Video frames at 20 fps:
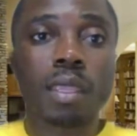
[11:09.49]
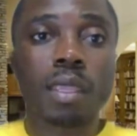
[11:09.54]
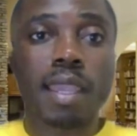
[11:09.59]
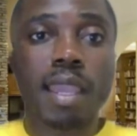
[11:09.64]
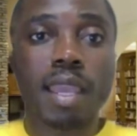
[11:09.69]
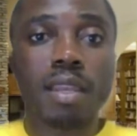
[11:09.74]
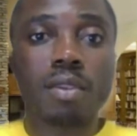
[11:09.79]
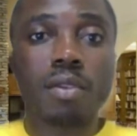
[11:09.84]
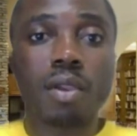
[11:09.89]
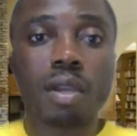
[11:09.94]

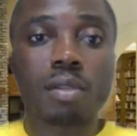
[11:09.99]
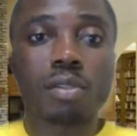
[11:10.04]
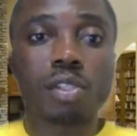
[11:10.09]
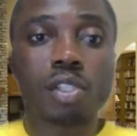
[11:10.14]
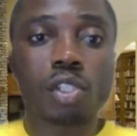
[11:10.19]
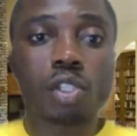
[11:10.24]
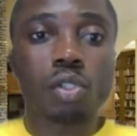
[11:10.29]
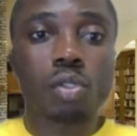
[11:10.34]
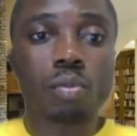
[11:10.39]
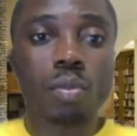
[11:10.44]
Get your
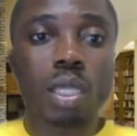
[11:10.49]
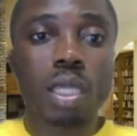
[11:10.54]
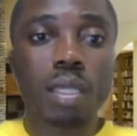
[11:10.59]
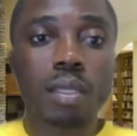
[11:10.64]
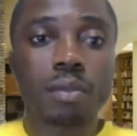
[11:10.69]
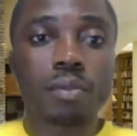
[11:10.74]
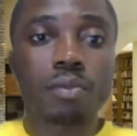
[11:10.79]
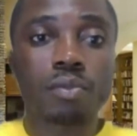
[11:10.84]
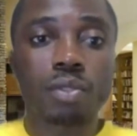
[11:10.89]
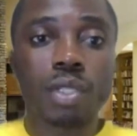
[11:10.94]

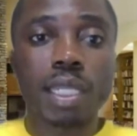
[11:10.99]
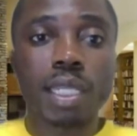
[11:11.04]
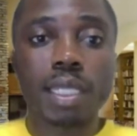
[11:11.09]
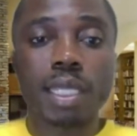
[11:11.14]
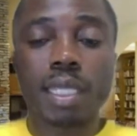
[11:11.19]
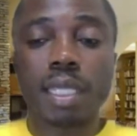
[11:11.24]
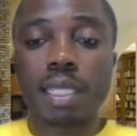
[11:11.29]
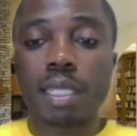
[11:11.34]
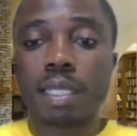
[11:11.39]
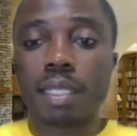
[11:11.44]
resume
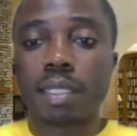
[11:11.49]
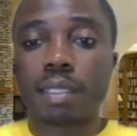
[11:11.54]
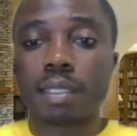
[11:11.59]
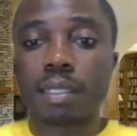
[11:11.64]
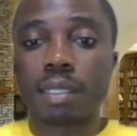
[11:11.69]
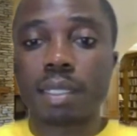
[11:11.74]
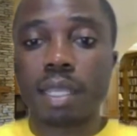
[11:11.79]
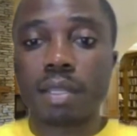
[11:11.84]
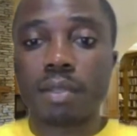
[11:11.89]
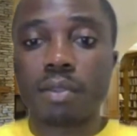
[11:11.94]
ready,
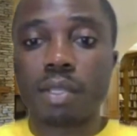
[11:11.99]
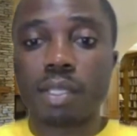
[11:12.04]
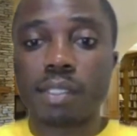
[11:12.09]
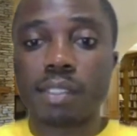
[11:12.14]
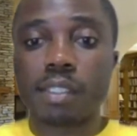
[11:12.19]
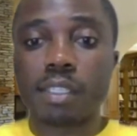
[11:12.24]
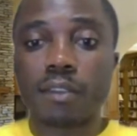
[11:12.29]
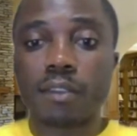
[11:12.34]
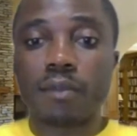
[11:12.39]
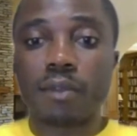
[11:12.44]
get your
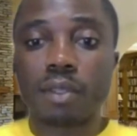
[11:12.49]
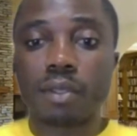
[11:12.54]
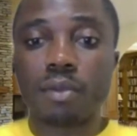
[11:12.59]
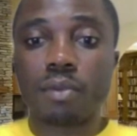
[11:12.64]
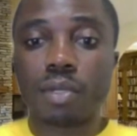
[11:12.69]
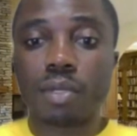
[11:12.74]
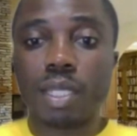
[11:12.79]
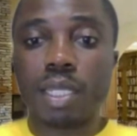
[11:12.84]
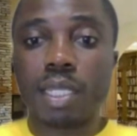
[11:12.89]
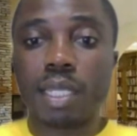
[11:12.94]
CV
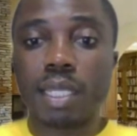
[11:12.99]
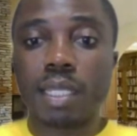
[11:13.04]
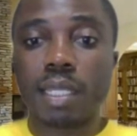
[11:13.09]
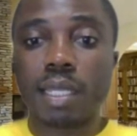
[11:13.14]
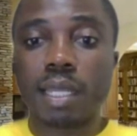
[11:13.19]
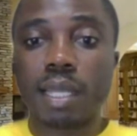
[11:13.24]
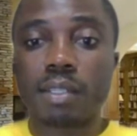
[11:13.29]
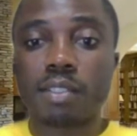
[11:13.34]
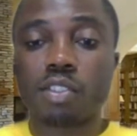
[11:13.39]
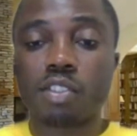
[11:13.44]
ready,
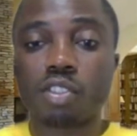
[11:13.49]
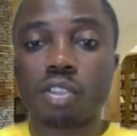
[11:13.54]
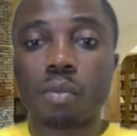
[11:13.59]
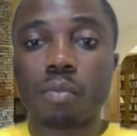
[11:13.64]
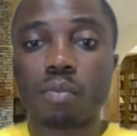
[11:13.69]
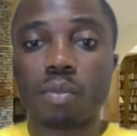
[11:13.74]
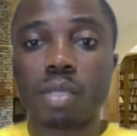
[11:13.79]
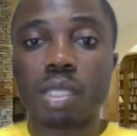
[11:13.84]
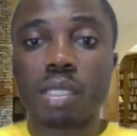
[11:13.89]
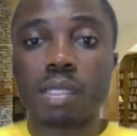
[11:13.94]
and
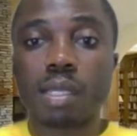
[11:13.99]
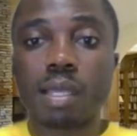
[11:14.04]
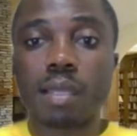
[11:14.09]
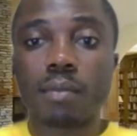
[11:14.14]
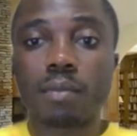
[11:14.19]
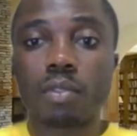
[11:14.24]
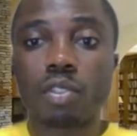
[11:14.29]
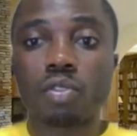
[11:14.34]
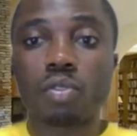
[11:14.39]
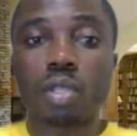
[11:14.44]
submit
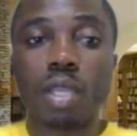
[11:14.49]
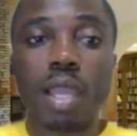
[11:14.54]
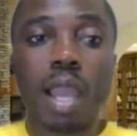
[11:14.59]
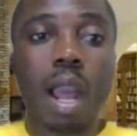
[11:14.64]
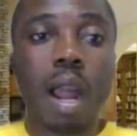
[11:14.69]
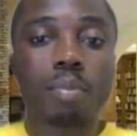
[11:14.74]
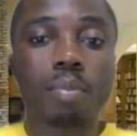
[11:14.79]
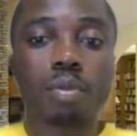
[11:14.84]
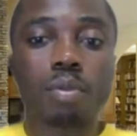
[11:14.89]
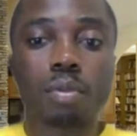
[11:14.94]
them to the
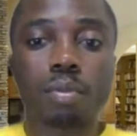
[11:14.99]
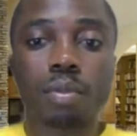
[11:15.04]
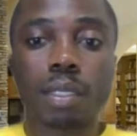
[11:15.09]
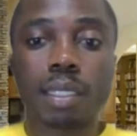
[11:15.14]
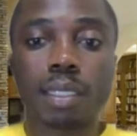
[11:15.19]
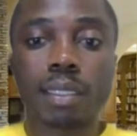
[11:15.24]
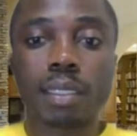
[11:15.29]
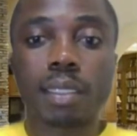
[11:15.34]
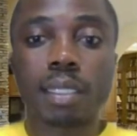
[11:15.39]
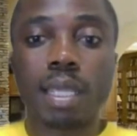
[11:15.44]

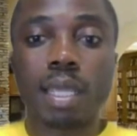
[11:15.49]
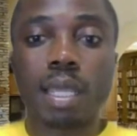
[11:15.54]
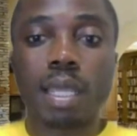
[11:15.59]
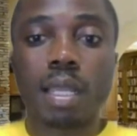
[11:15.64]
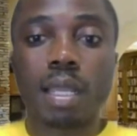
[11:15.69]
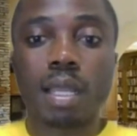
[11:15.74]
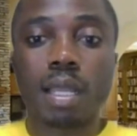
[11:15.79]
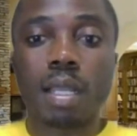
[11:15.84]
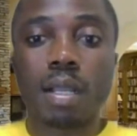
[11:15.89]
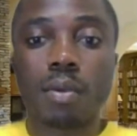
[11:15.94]
appropriate
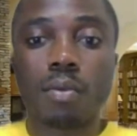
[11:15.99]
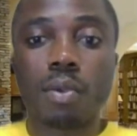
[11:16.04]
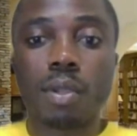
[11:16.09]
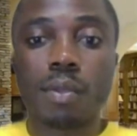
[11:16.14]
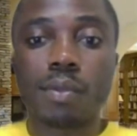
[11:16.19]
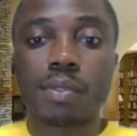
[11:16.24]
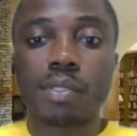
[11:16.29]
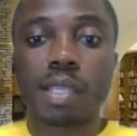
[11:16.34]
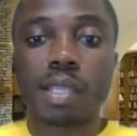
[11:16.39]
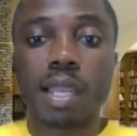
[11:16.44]

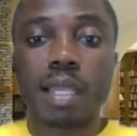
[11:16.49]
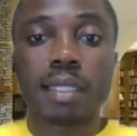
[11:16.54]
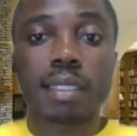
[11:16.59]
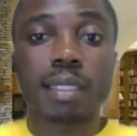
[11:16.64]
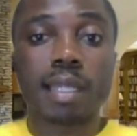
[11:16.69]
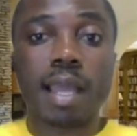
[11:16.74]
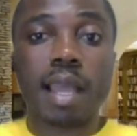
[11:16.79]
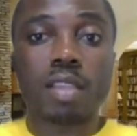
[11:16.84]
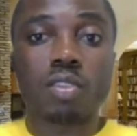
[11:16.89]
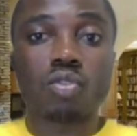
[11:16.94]
website,
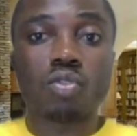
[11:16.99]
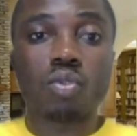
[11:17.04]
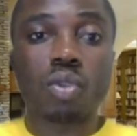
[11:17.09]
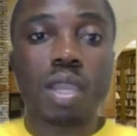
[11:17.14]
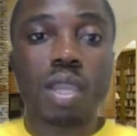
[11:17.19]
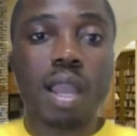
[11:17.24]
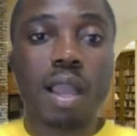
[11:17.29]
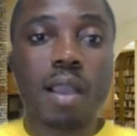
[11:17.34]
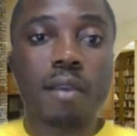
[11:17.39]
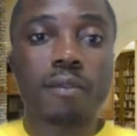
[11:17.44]
as we
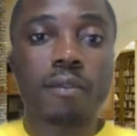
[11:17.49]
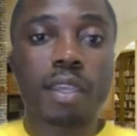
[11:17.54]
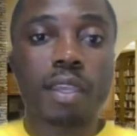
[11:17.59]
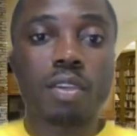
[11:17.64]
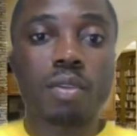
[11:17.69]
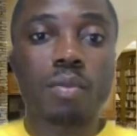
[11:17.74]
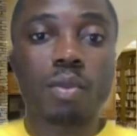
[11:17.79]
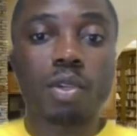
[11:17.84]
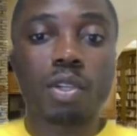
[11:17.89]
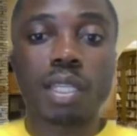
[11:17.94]
have
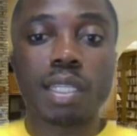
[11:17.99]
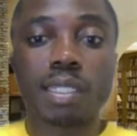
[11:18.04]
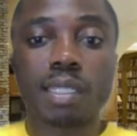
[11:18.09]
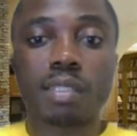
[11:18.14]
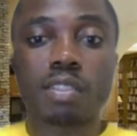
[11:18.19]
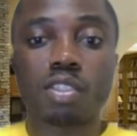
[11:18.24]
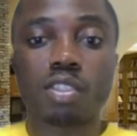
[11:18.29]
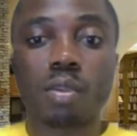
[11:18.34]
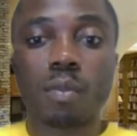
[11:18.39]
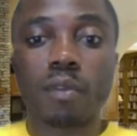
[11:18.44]

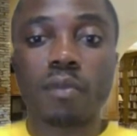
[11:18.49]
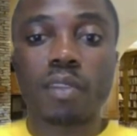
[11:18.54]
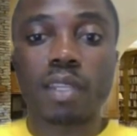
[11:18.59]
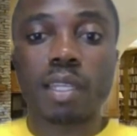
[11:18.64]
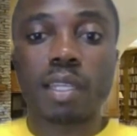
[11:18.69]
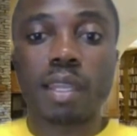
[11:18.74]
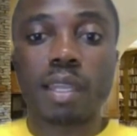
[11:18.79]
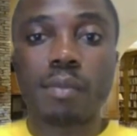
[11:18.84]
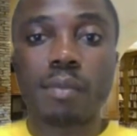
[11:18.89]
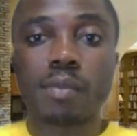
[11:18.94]
enumerated some of the
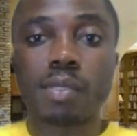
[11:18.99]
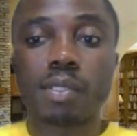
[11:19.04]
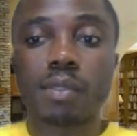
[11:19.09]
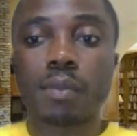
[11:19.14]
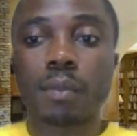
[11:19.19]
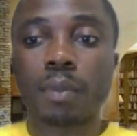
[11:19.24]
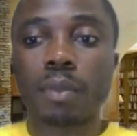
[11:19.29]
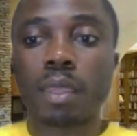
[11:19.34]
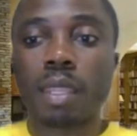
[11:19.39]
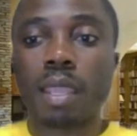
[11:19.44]
names,
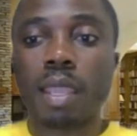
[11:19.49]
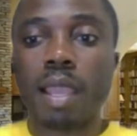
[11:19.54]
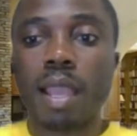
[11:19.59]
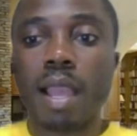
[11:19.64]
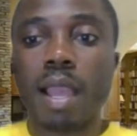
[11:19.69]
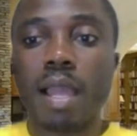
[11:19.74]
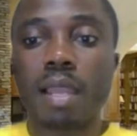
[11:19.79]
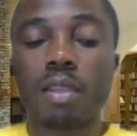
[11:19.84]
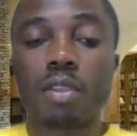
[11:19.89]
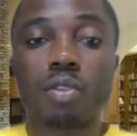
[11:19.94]

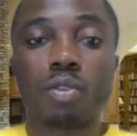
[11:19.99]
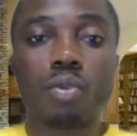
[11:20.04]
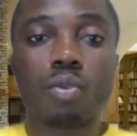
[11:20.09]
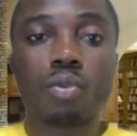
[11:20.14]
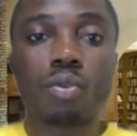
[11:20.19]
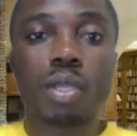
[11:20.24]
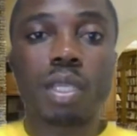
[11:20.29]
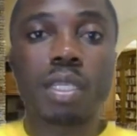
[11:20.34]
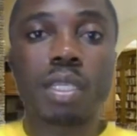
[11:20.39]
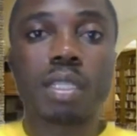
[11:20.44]
and you
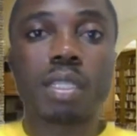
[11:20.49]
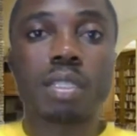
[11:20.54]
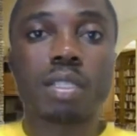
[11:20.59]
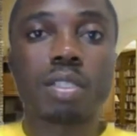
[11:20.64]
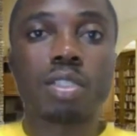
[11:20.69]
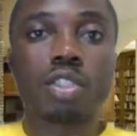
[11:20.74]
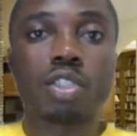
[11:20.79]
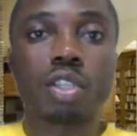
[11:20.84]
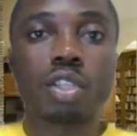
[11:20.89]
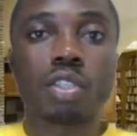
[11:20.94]
will
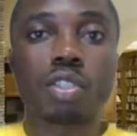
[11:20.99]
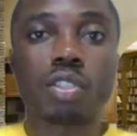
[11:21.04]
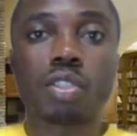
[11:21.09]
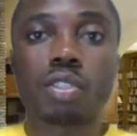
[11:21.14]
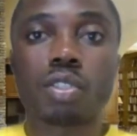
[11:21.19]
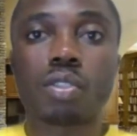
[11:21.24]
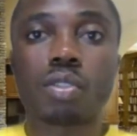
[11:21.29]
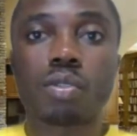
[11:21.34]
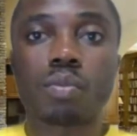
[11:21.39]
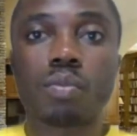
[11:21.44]

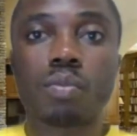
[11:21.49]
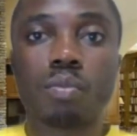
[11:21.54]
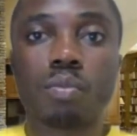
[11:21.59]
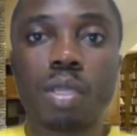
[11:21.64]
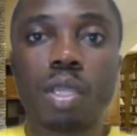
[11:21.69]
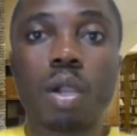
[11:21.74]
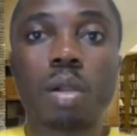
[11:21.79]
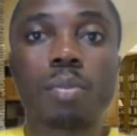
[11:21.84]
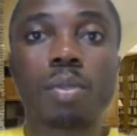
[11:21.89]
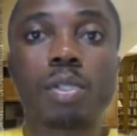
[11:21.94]
just
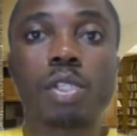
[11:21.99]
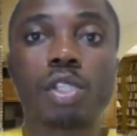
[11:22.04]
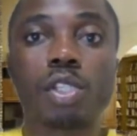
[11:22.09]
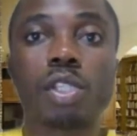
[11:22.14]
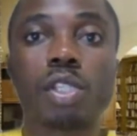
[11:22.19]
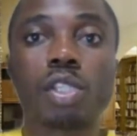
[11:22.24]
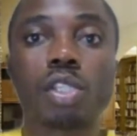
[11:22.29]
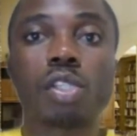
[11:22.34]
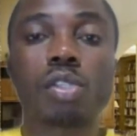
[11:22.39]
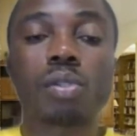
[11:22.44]
be
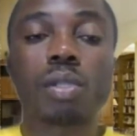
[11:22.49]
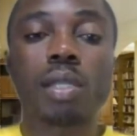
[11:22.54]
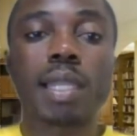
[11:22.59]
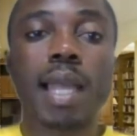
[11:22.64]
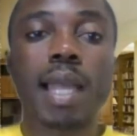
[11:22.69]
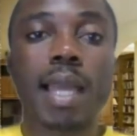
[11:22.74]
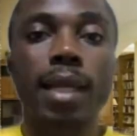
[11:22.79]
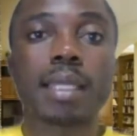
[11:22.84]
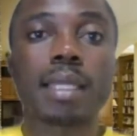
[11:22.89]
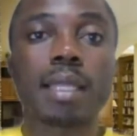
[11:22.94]
opportune to
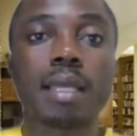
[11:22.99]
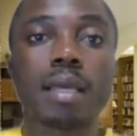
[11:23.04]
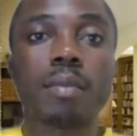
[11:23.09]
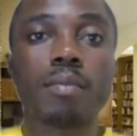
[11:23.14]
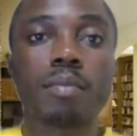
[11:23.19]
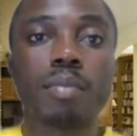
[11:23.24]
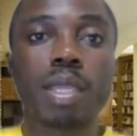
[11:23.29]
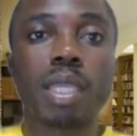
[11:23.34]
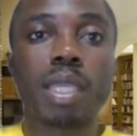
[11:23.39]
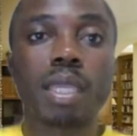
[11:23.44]
land a
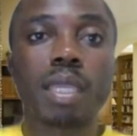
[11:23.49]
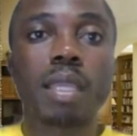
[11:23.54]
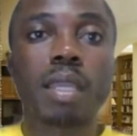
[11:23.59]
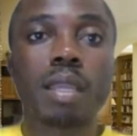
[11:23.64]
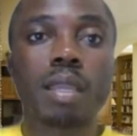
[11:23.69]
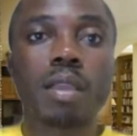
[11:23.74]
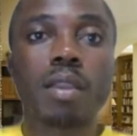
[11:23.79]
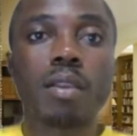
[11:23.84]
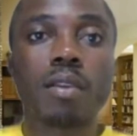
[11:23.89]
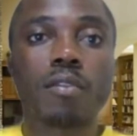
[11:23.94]
big
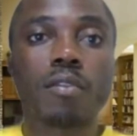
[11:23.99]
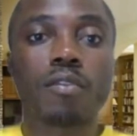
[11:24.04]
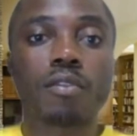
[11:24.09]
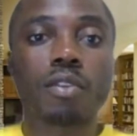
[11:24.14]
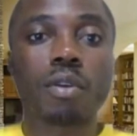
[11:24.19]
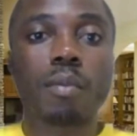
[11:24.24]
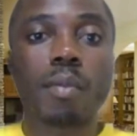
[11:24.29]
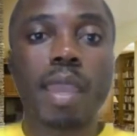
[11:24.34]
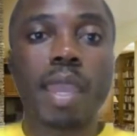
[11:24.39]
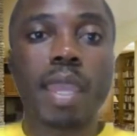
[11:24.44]

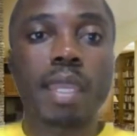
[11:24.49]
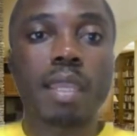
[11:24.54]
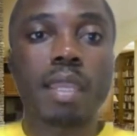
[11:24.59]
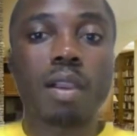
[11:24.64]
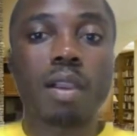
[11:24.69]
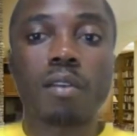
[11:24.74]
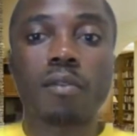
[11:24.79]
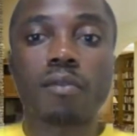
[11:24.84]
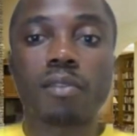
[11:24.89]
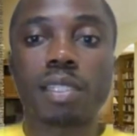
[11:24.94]
from any
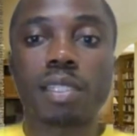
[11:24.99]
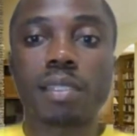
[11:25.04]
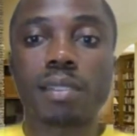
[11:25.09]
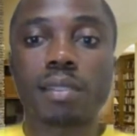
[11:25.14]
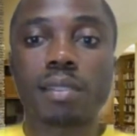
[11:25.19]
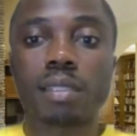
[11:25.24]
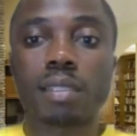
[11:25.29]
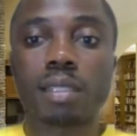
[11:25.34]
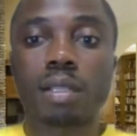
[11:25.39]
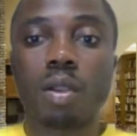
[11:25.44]
of
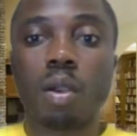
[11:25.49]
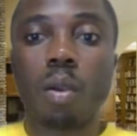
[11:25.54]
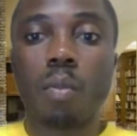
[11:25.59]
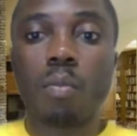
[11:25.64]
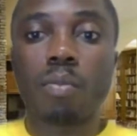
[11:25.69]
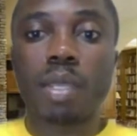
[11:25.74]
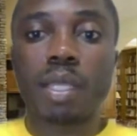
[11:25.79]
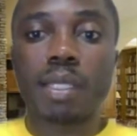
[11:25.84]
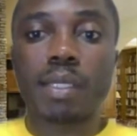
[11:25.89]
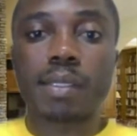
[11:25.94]
these
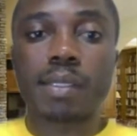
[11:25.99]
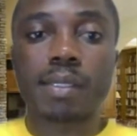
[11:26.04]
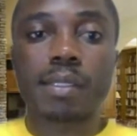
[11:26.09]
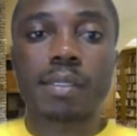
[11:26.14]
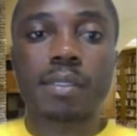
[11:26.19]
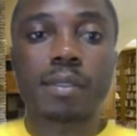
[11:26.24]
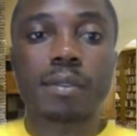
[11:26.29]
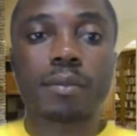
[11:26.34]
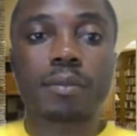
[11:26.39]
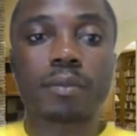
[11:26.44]

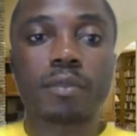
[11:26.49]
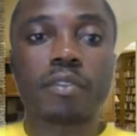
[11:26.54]
companies.